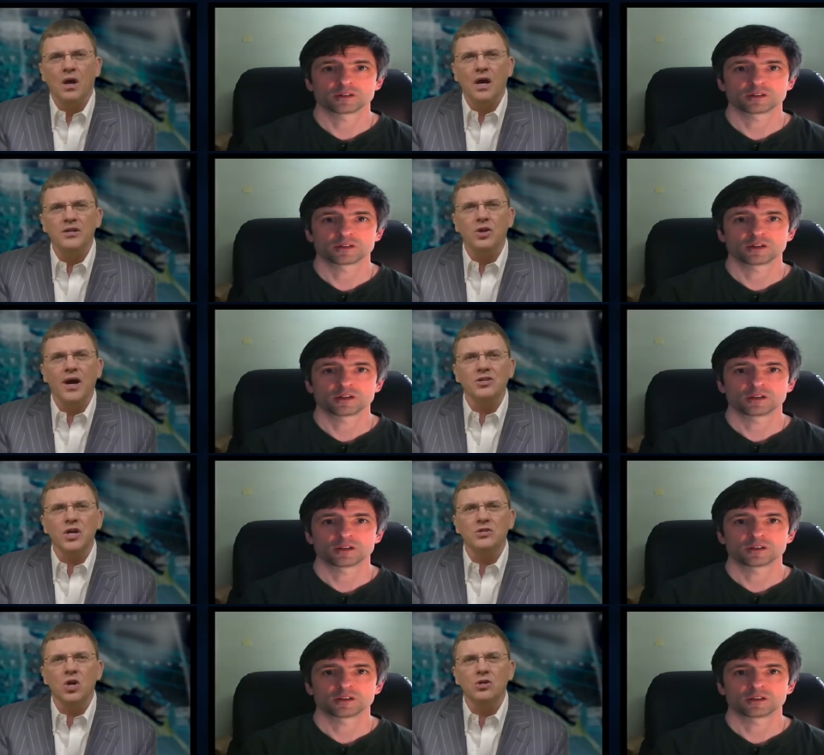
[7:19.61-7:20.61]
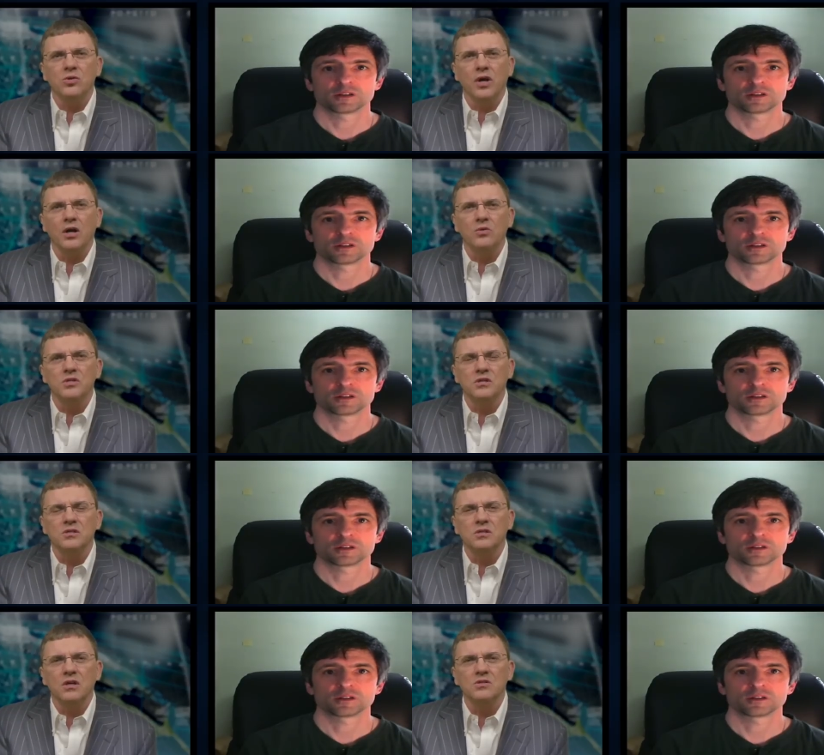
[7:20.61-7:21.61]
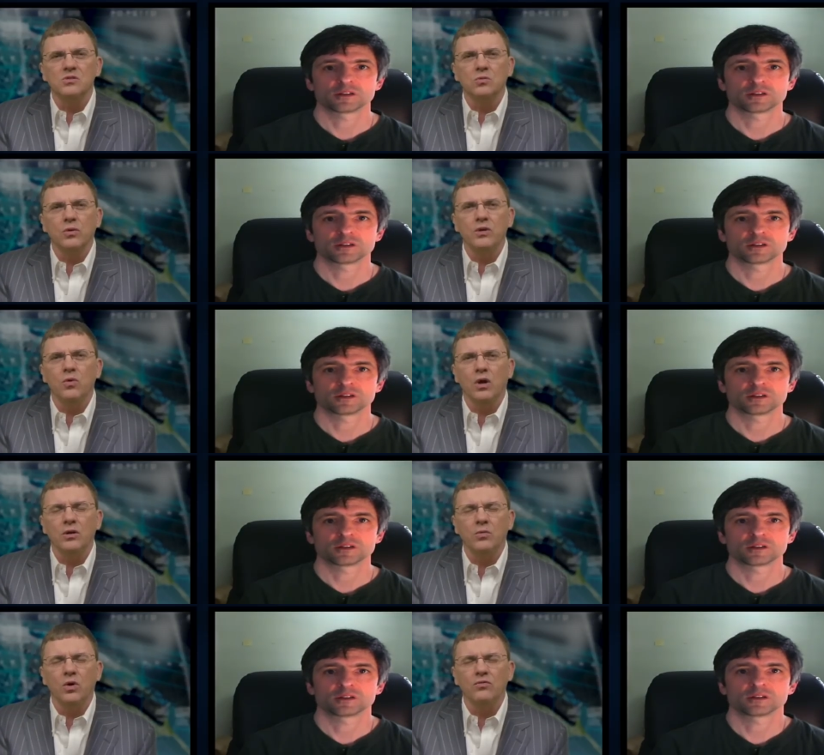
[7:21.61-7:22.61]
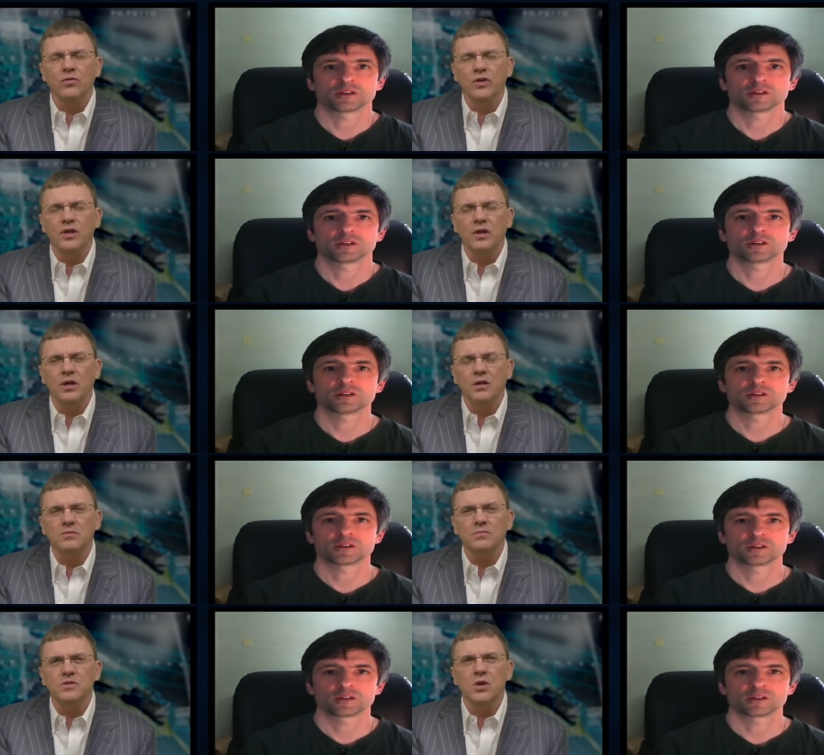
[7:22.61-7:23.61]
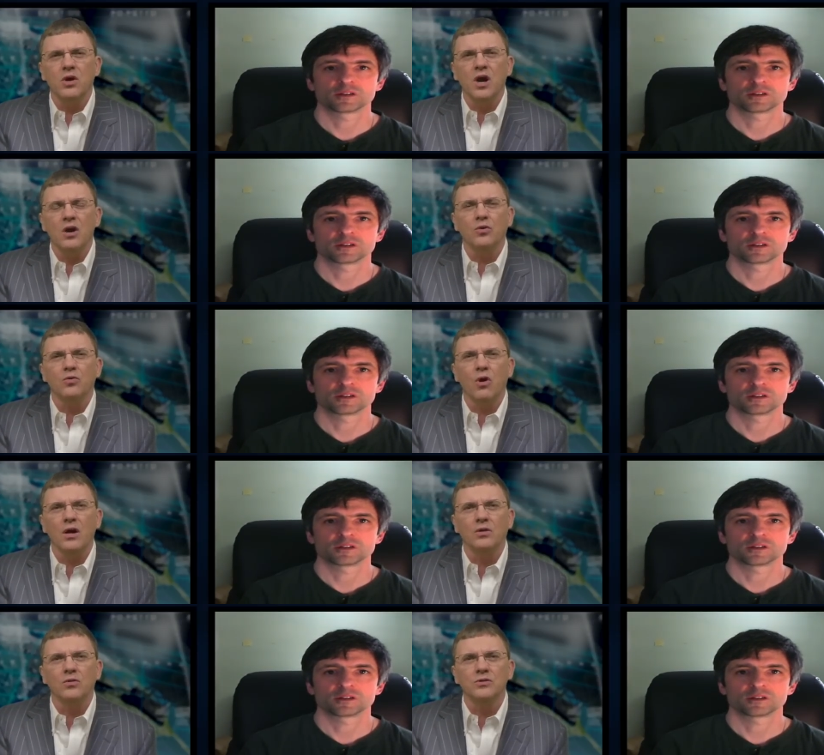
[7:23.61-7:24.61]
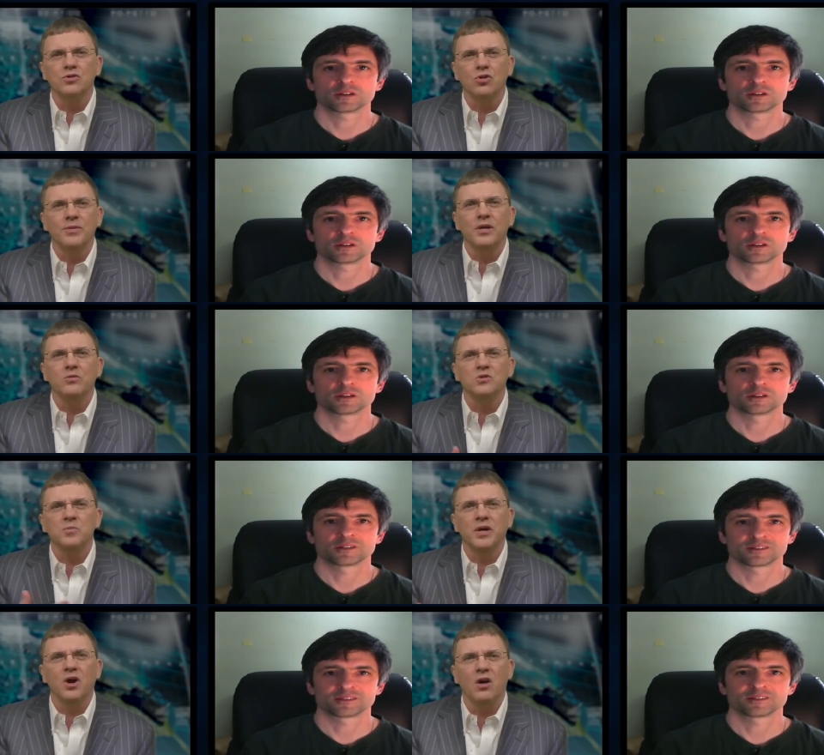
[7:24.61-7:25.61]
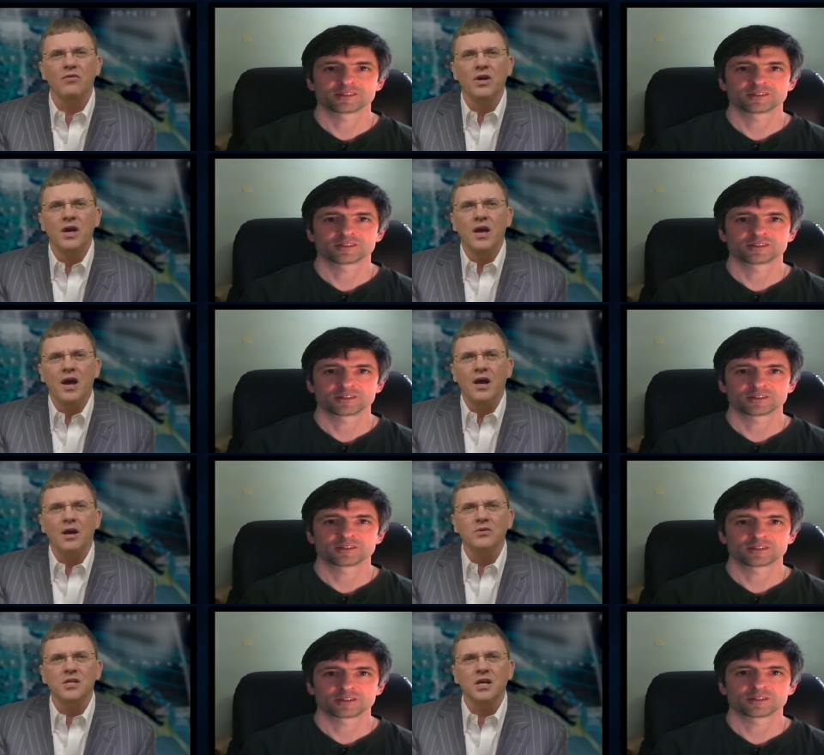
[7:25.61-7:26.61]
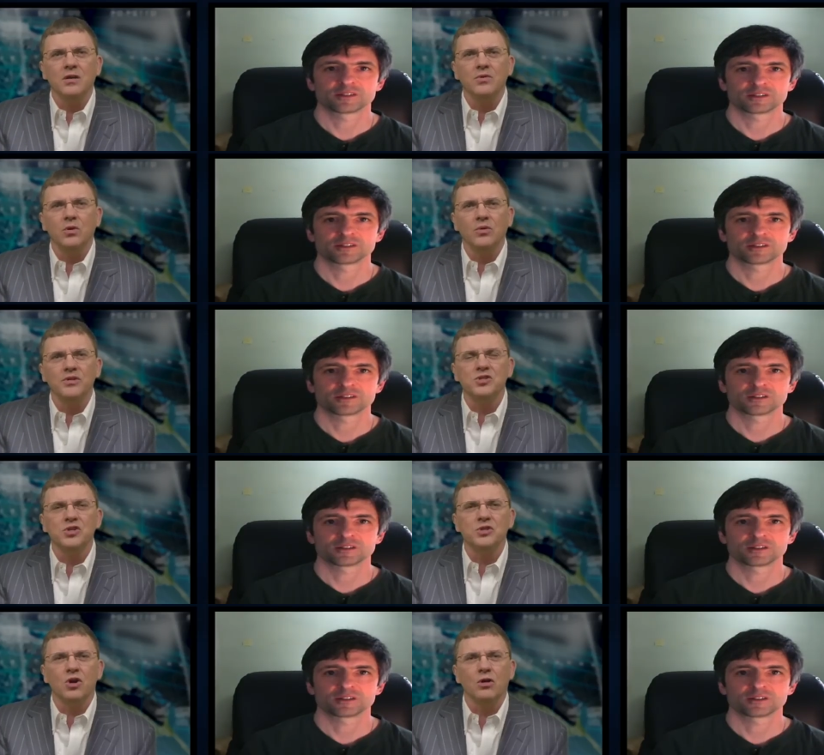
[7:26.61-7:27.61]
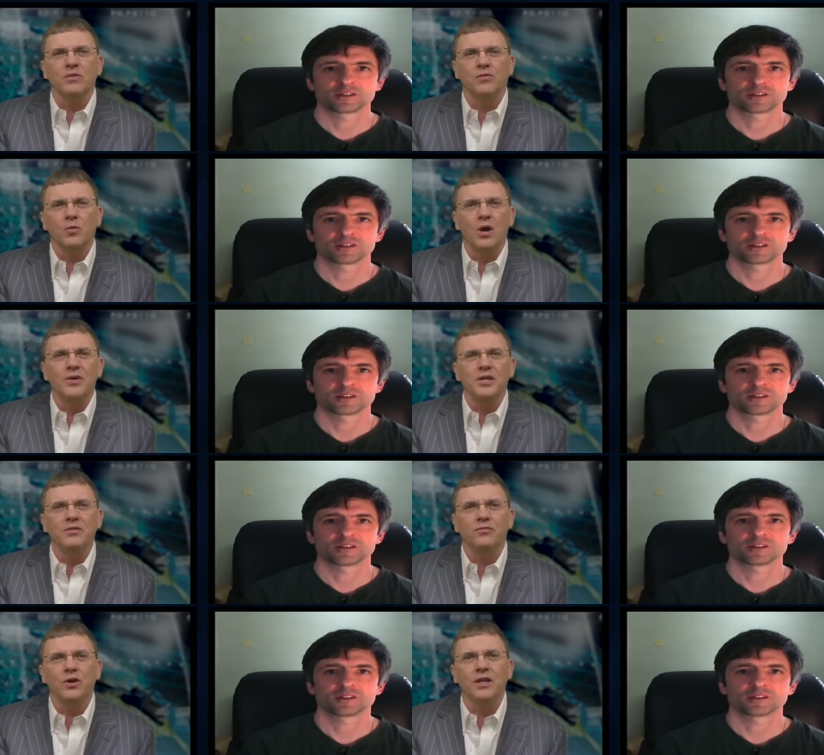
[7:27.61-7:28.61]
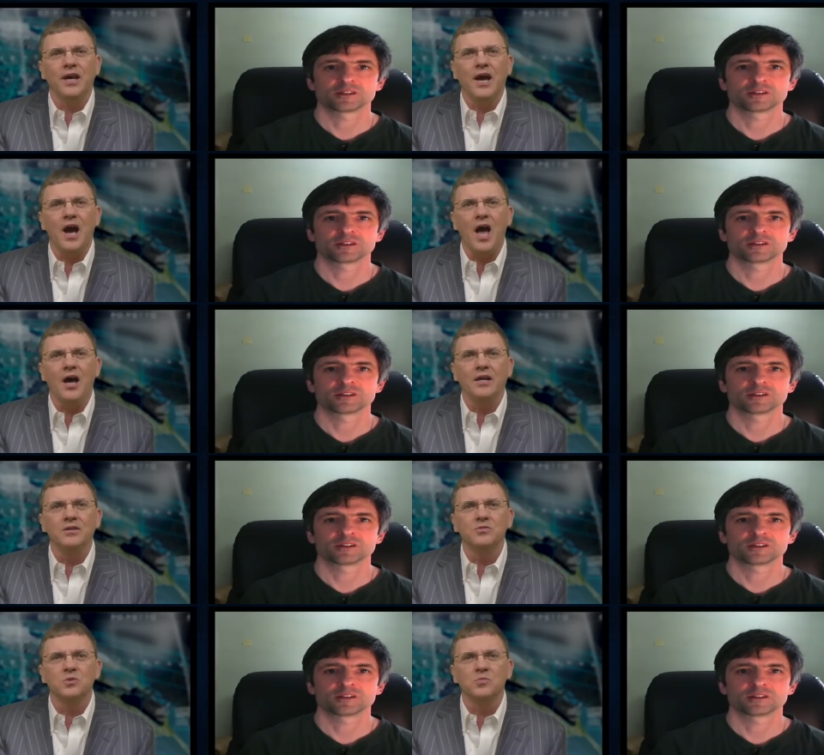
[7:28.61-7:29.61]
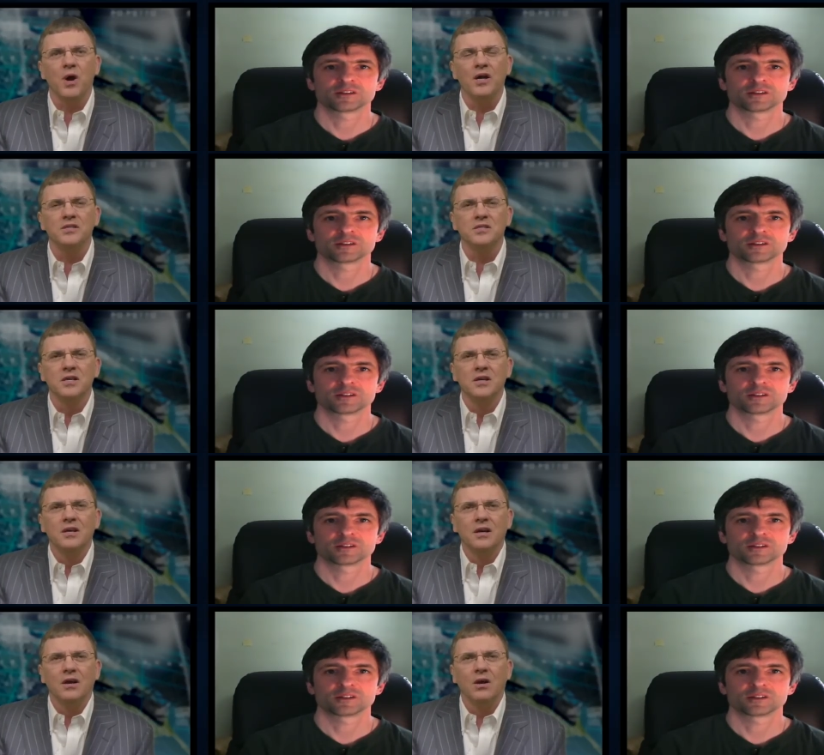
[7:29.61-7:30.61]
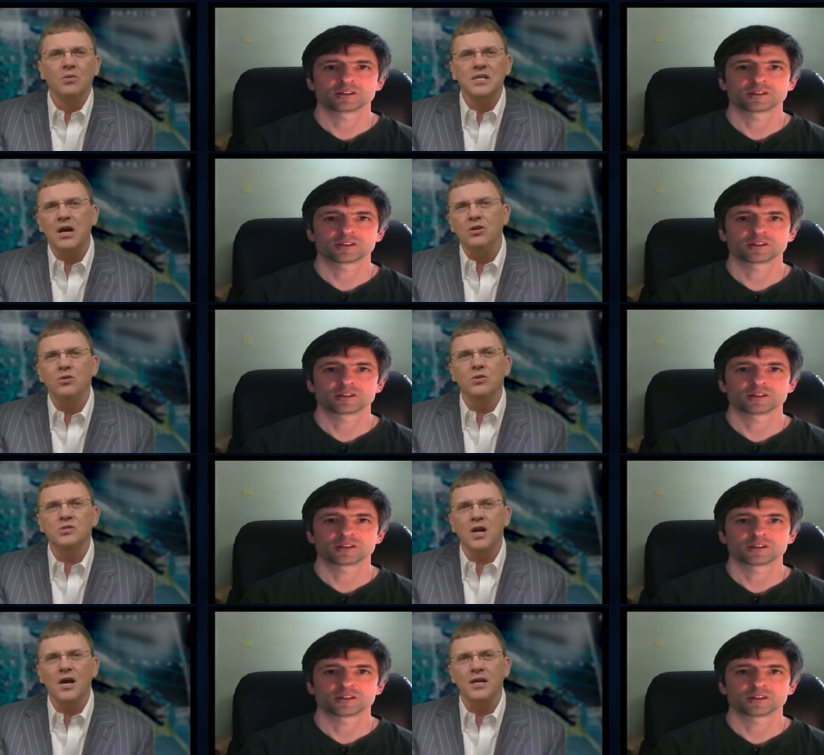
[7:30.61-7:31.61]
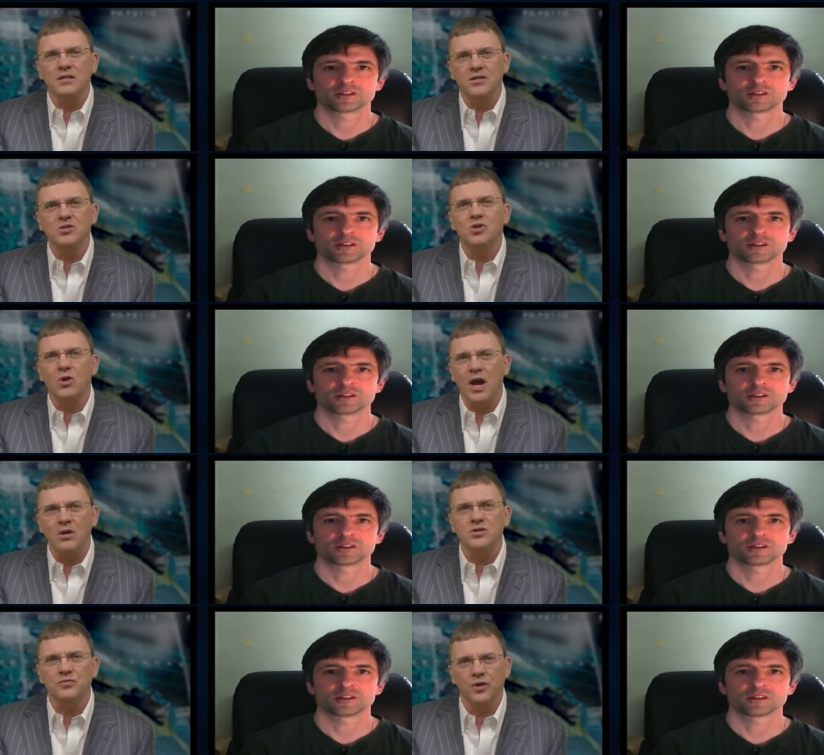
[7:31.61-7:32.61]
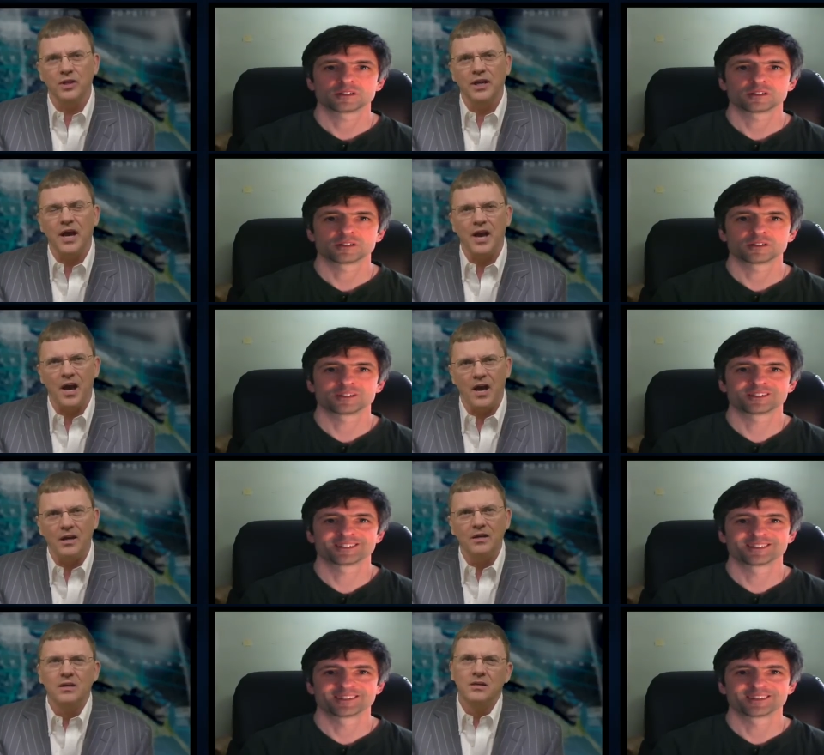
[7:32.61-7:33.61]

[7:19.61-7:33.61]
Speaker 1: and you know, actually, I talked to a guy who was a, a screenwriter. He wrote for the Sarah Connor Chronicles Terminator spinoff. And I was telling him, you know, well, this is just an argument for why we need friendly AI. And his response uh, was, how do you know Skynet didn't start out as friendly AI?